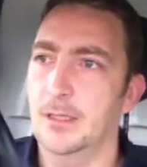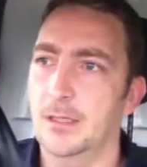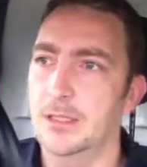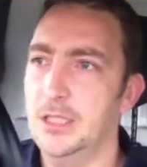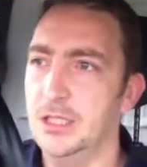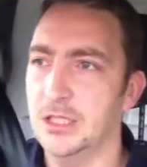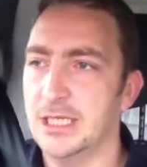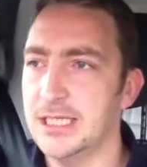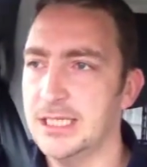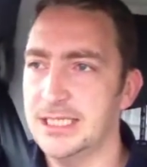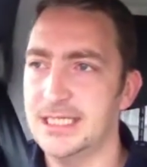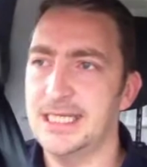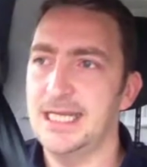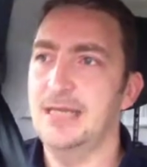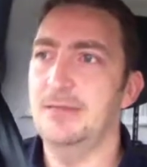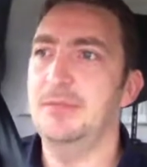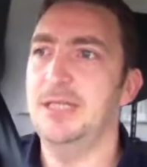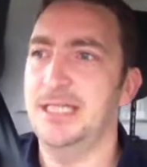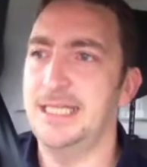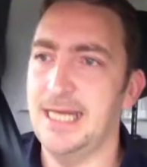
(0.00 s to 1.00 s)
you can see
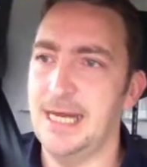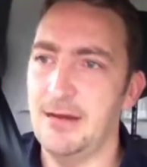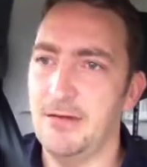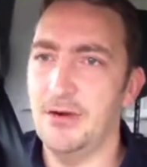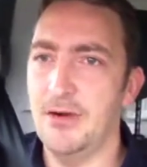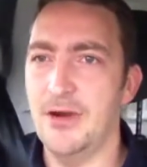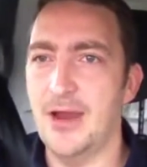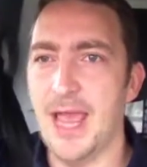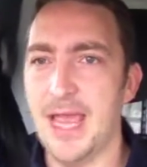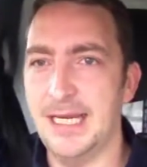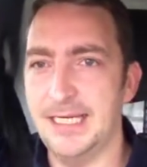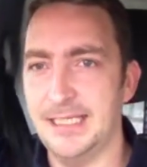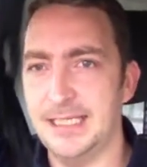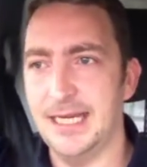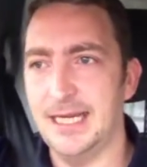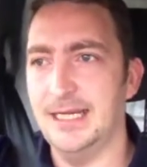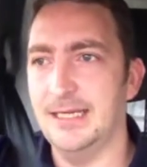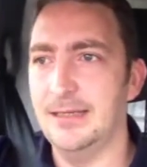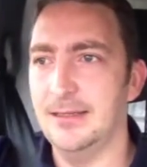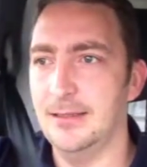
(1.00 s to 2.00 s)
them
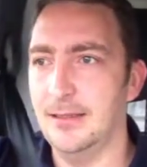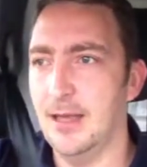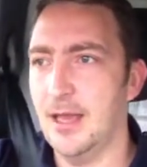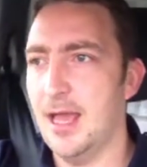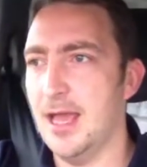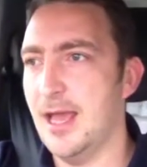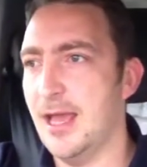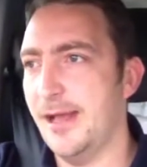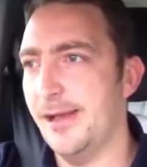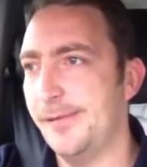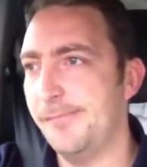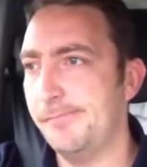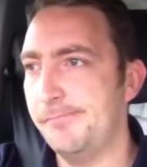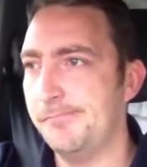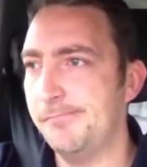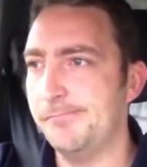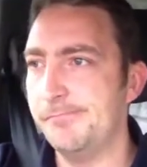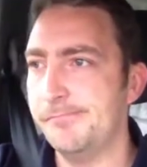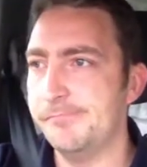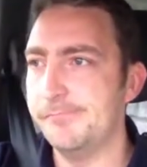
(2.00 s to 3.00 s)
deteriorating.
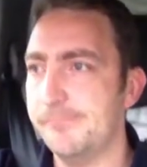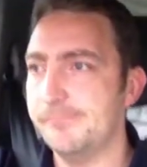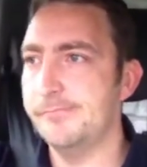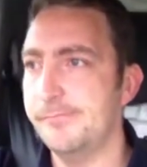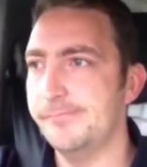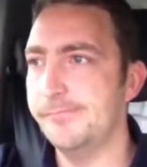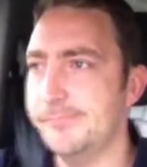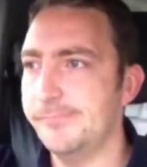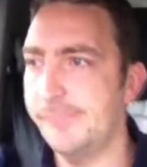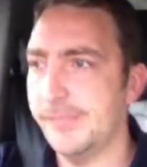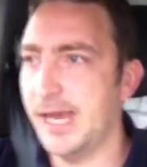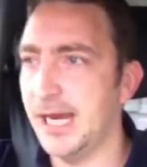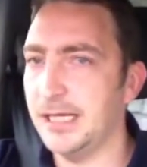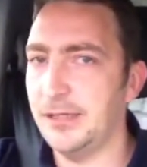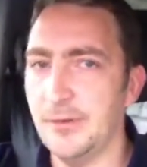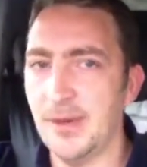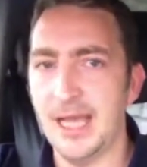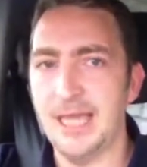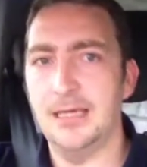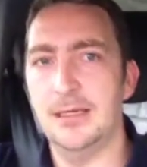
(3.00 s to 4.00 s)

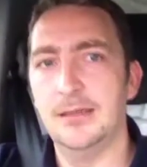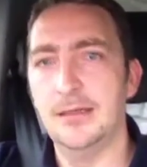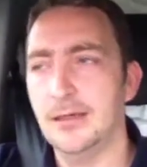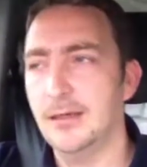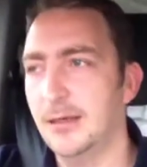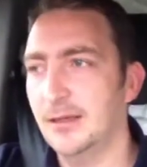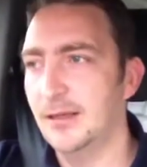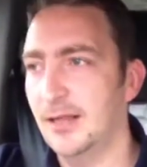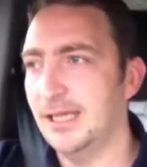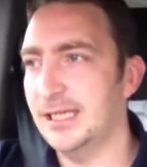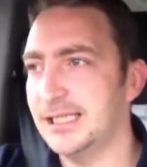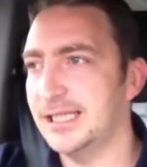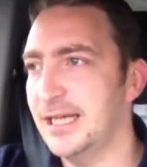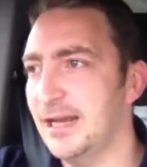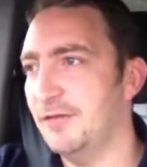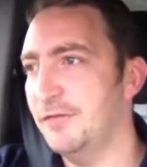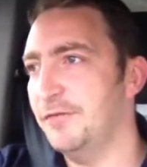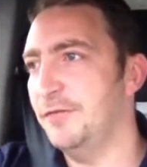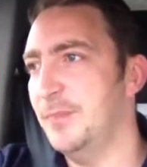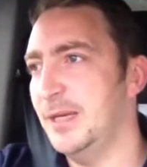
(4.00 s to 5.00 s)
Anyway, that's
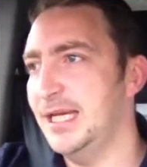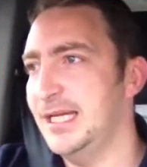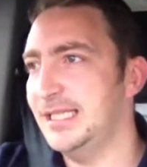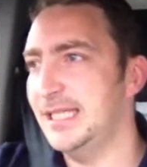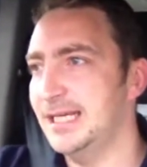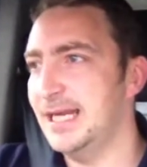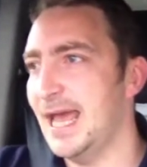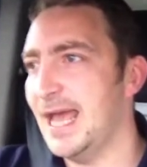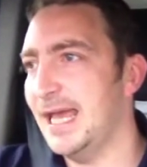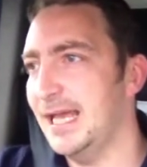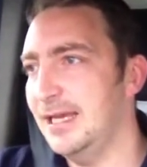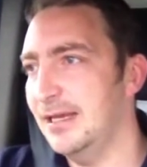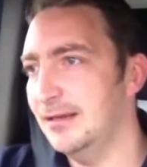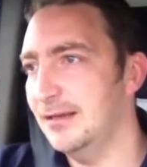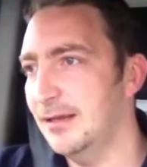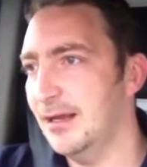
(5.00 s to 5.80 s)
enough for me today.